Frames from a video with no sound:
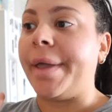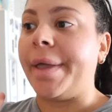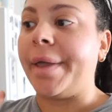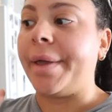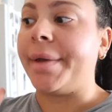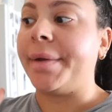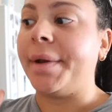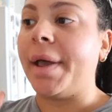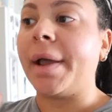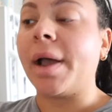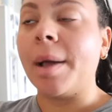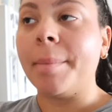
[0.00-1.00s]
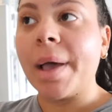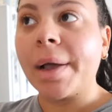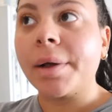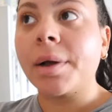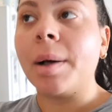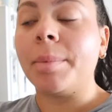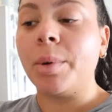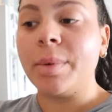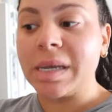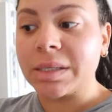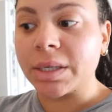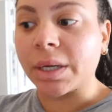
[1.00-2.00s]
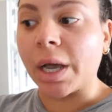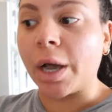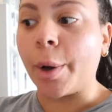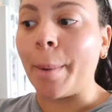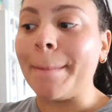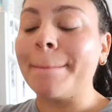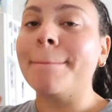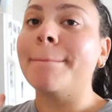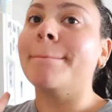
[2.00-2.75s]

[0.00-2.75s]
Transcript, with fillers: and I got back a couple weeks ago,